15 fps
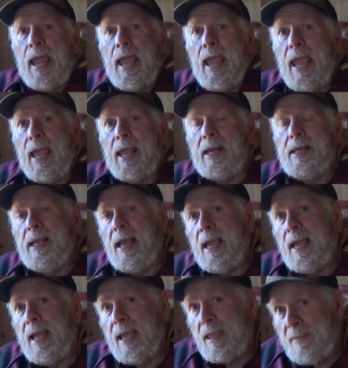And
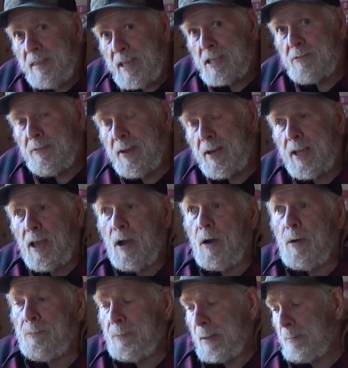in this
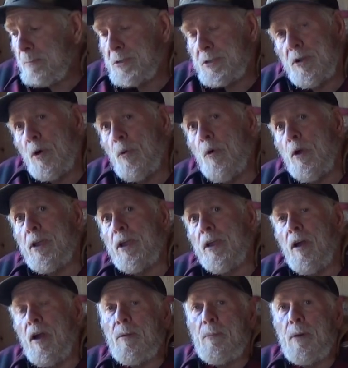video, I'm still
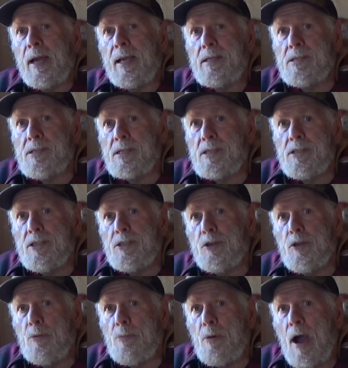working on my
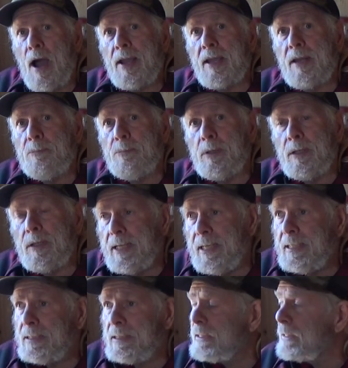62 Pocket
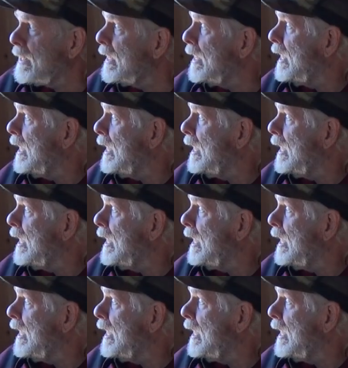Police.